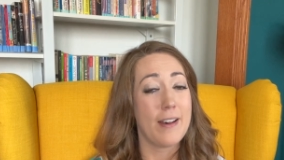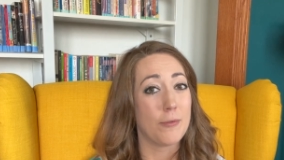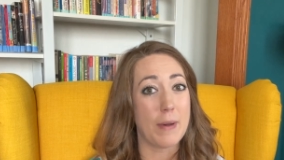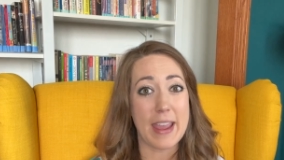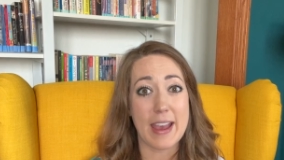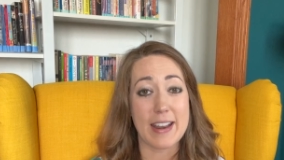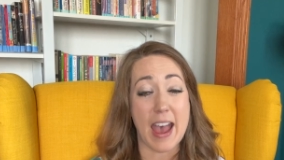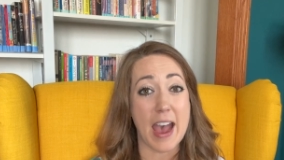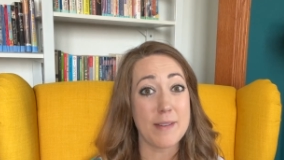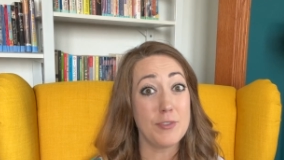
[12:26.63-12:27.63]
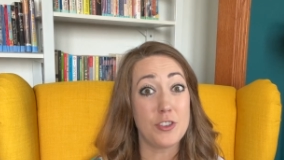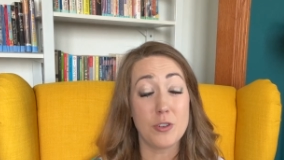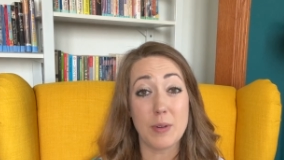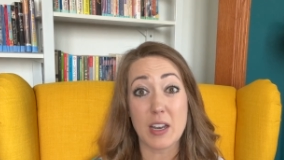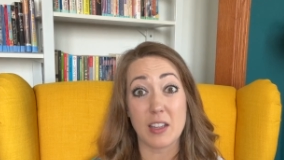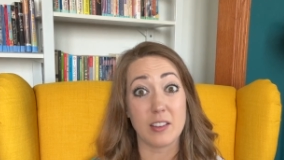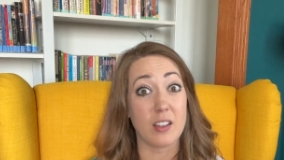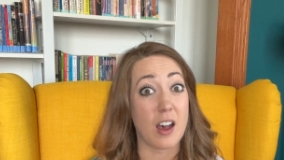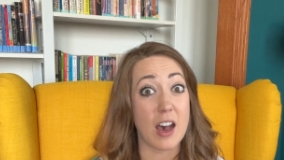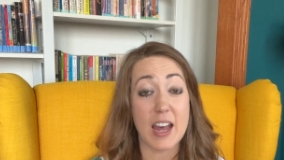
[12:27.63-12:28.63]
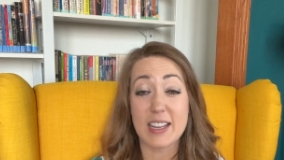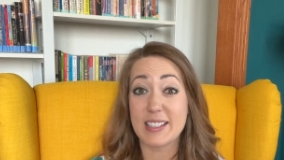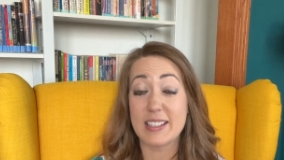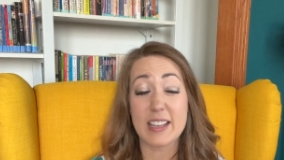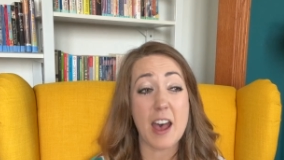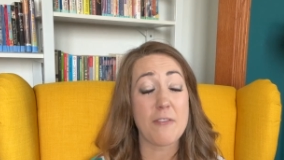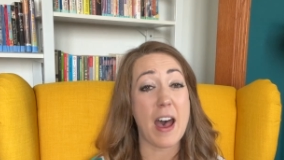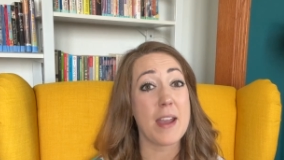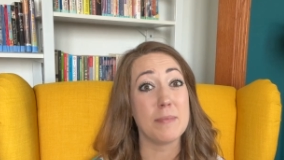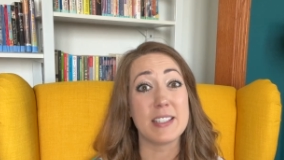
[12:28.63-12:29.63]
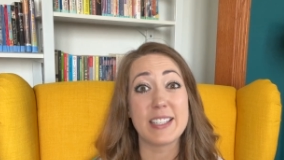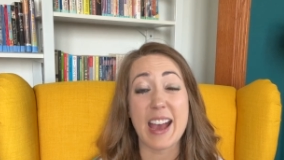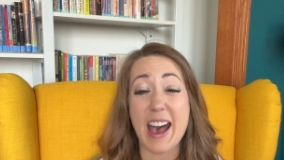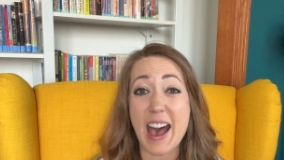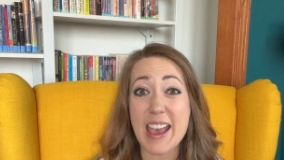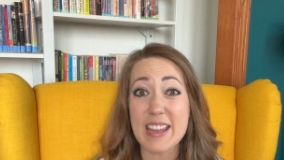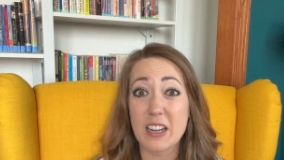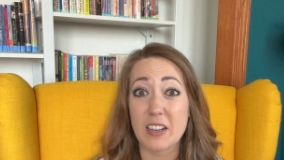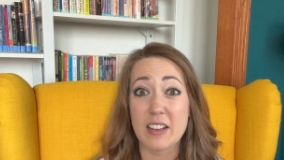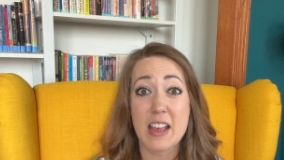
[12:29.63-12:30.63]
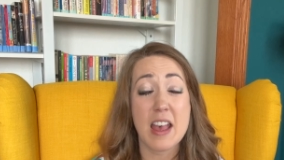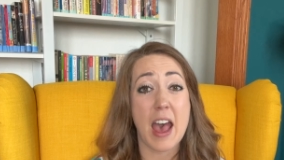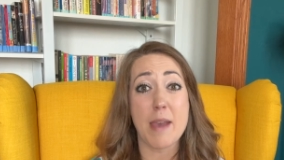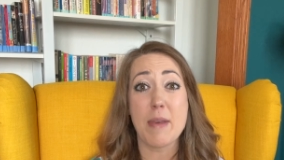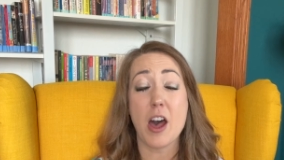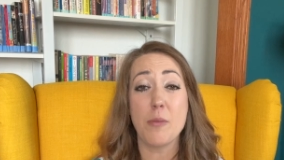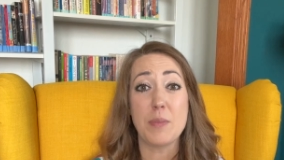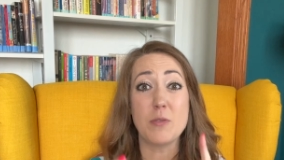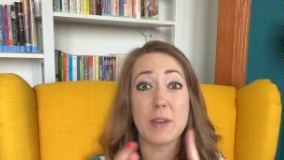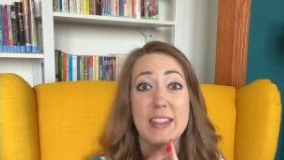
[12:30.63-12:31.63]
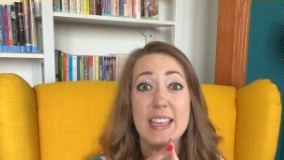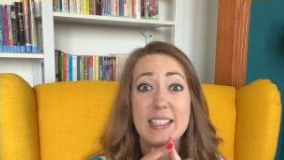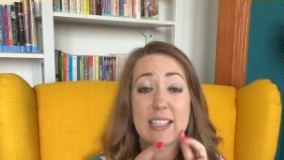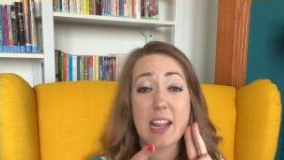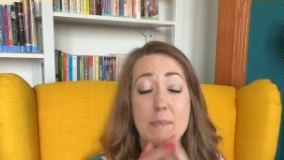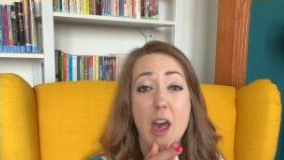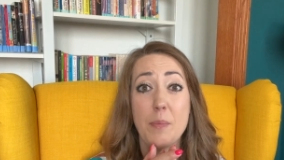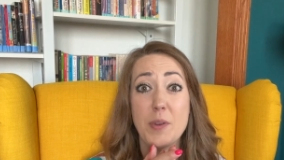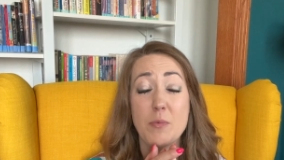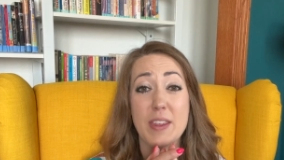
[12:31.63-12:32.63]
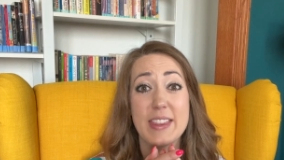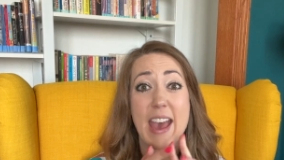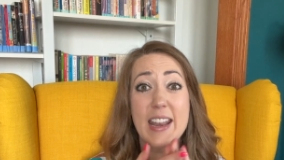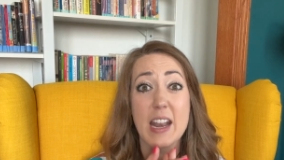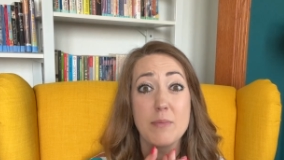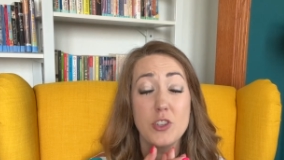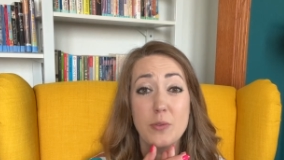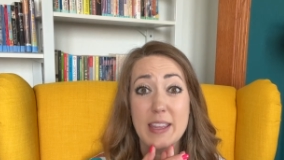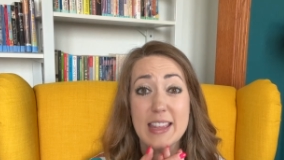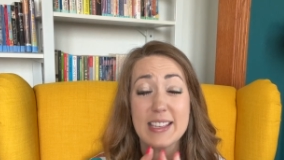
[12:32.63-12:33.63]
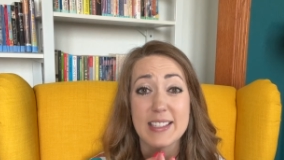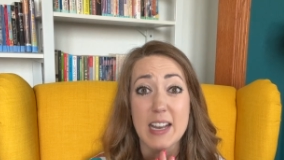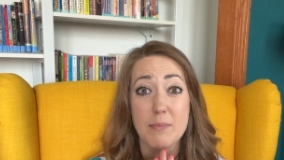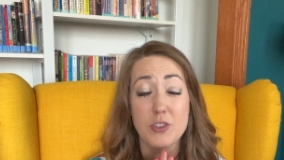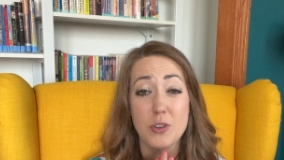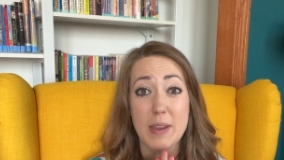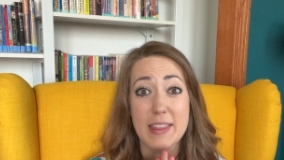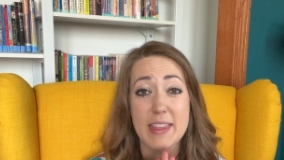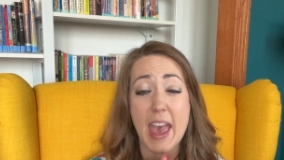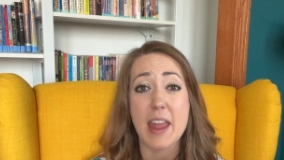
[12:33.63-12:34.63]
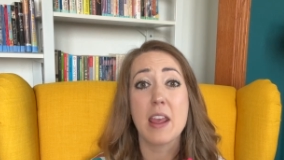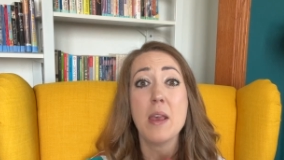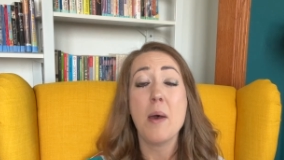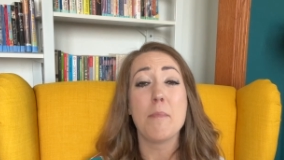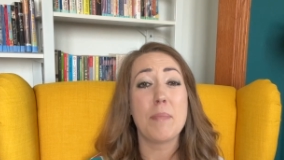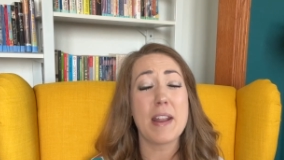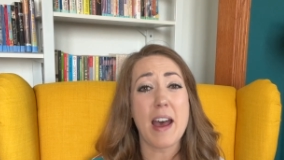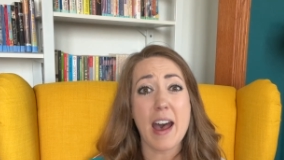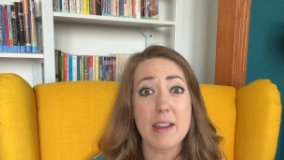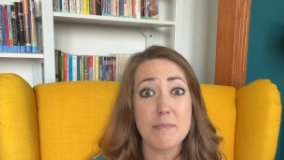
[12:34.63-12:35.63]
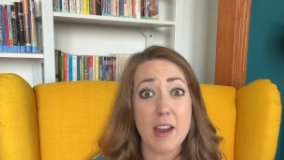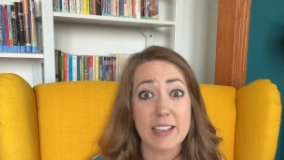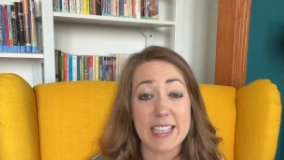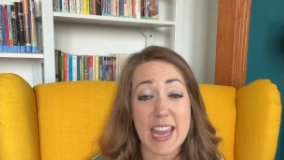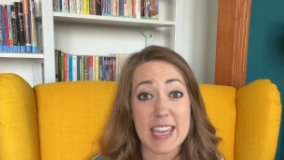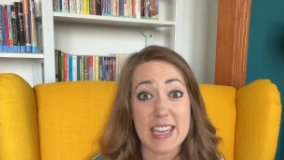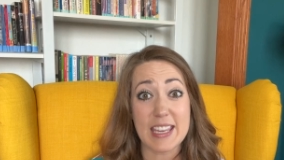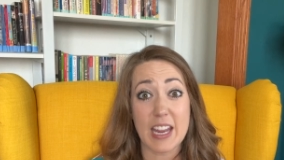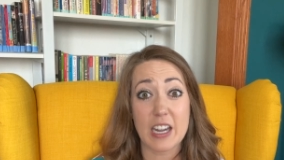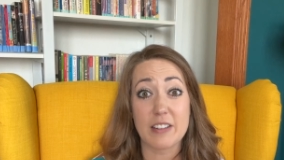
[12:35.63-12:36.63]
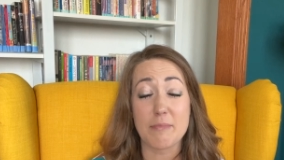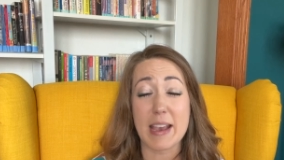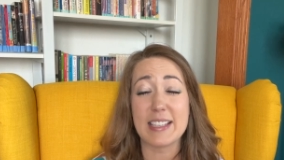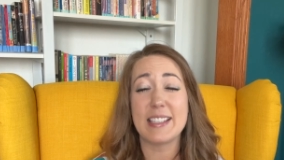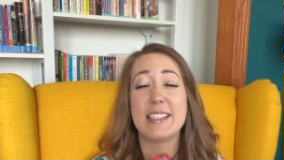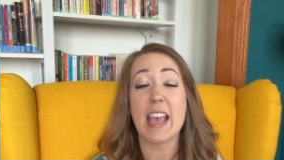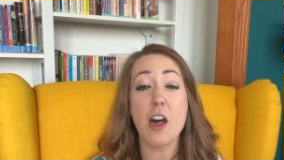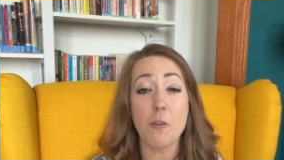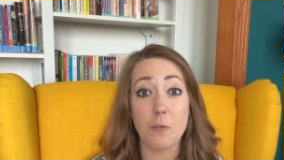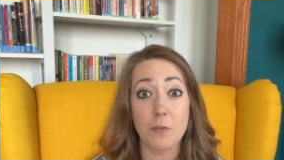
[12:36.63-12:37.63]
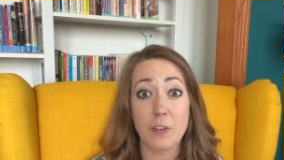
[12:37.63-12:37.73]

man, I'm doing a lot of stuff. I'm tired. I'm helping with this and I'm helping with that and I'm doing this and I'm doing that, but I'm not taking care of myself.